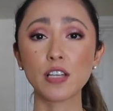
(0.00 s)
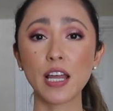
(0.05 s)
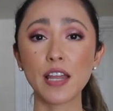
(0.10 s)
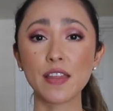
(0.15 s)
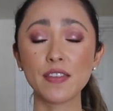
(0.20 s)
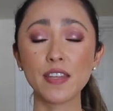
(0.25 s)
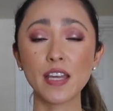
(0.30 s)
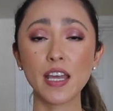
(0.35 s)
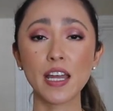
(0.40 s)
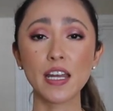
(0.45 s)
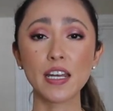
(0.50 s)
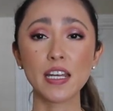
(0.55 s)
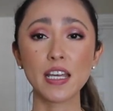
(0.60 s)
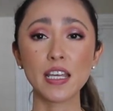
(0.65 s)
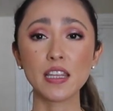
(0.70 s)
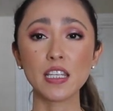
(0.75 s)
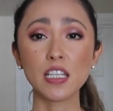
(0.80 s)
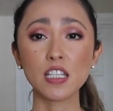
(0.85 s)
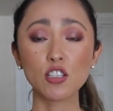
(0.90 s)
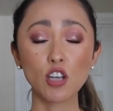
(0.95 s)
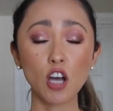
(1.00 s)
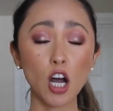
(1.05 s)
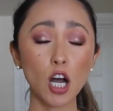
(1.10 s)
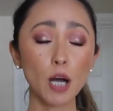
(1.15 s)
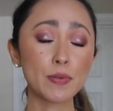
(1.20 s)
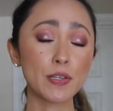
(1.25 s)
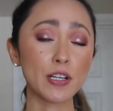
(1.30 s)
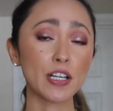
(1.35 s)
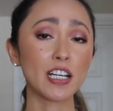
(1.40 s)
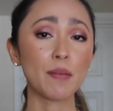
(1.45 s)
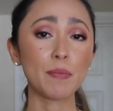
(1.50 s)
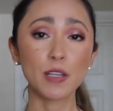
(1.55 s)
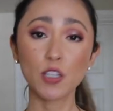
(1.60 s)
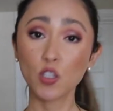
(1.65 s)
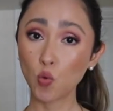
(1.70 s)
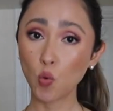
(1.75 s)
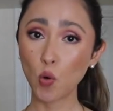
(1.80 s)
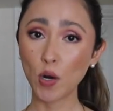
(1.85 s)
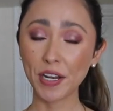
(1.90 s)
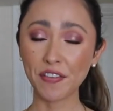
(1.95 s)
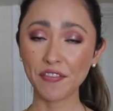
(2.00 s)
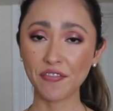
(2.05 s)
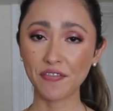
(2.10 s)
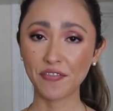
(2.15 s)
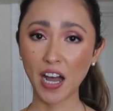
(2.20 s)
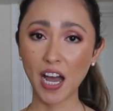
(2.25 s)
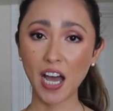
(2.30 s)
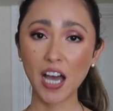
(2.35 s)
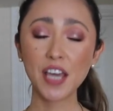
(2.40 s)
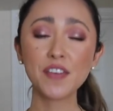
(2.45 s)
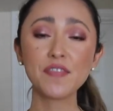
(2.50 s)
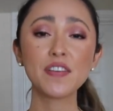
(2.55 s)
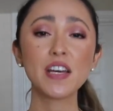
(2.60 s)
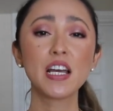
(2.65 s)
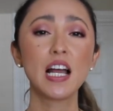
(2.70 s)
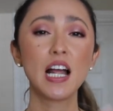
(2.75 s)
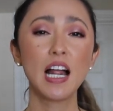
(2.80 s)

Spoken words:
and then the tops are gonna be $25.